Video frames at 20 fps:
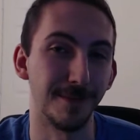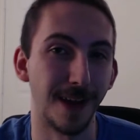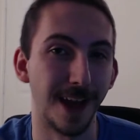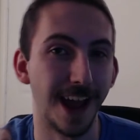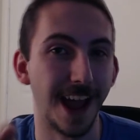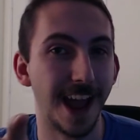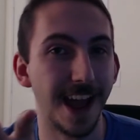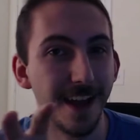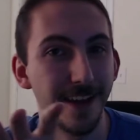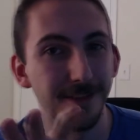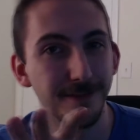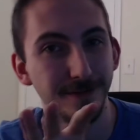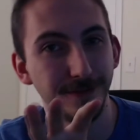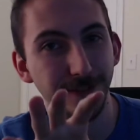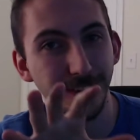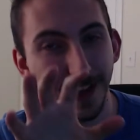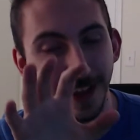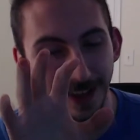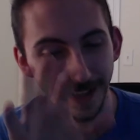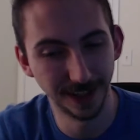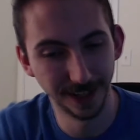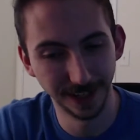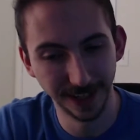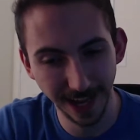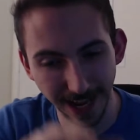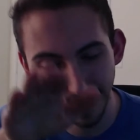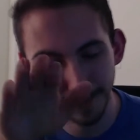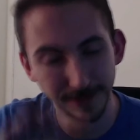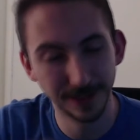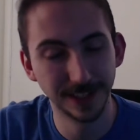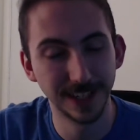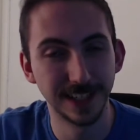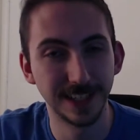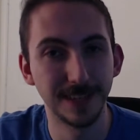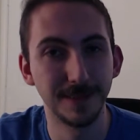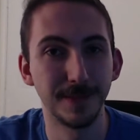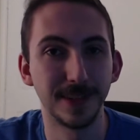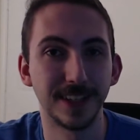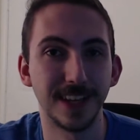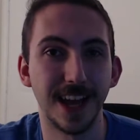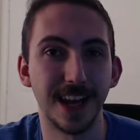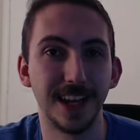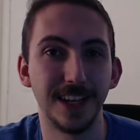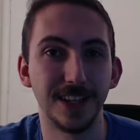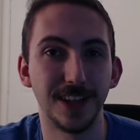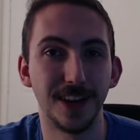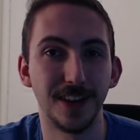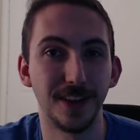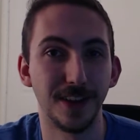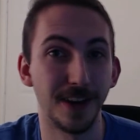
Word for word: I have the games listed beside each other,